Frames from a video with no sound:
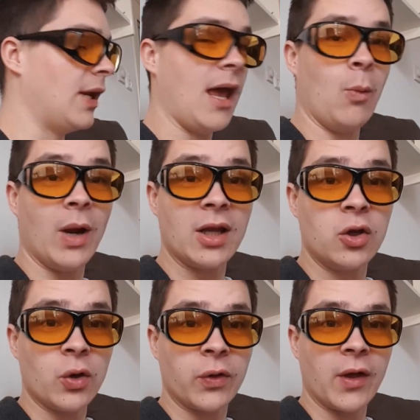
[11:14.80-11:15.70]
But hey, what
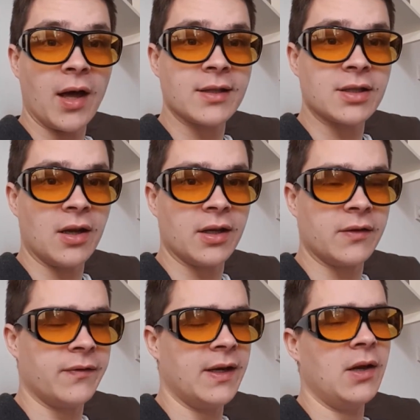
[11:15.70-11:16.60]
are your thoughts
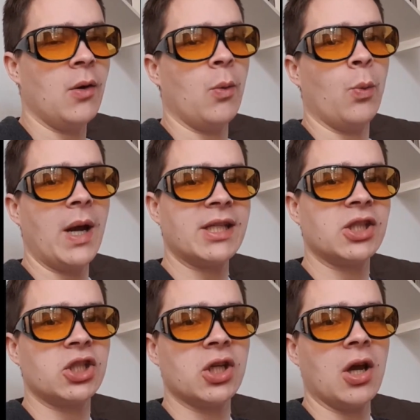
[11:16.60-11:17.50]
on this video?
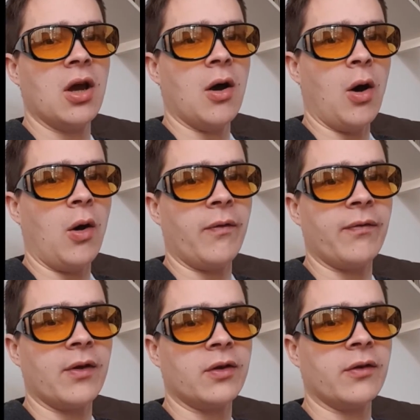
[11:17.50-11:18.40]
Which
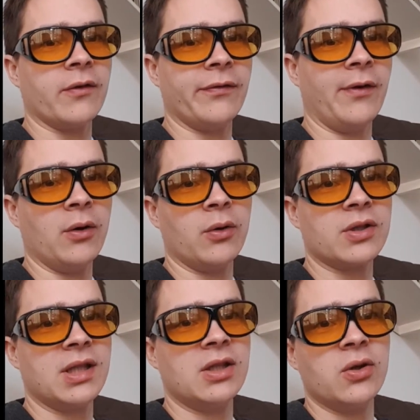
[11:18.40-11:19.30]
of the
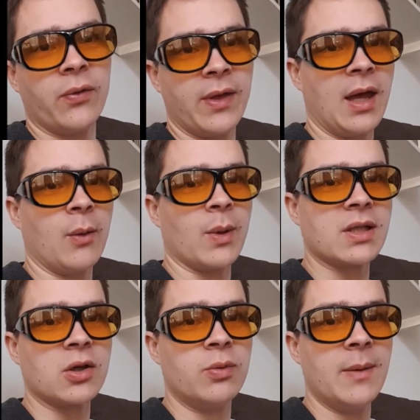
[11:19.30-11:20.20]
photos did you think
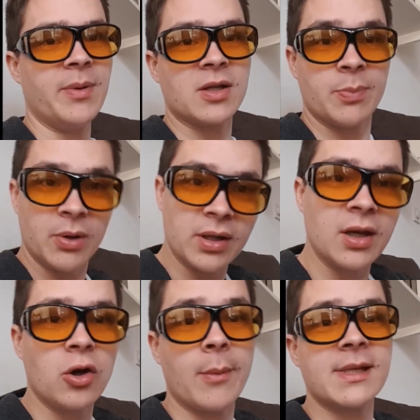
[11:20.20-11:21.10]
was the creepiest? Put
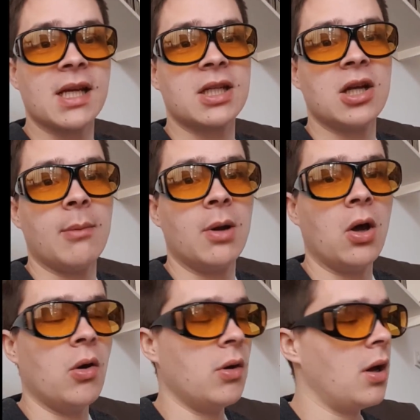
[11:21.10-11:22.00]
it in the comment section down
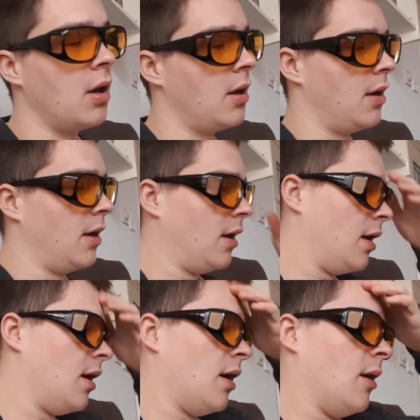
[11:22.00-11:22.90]
below.
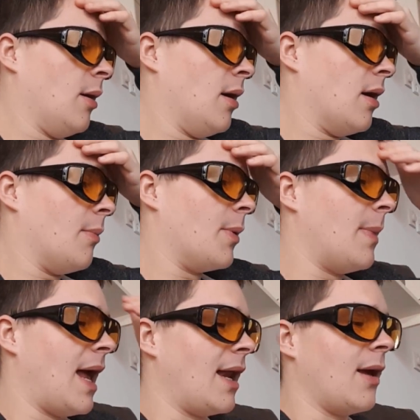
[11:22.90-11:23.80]

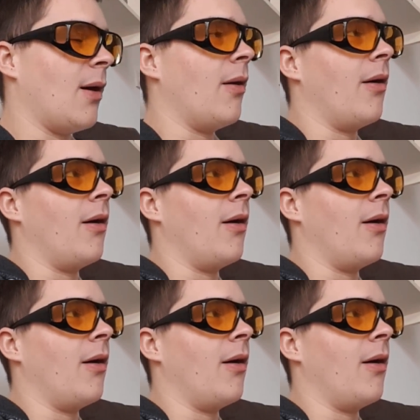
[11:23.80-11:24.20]
But man,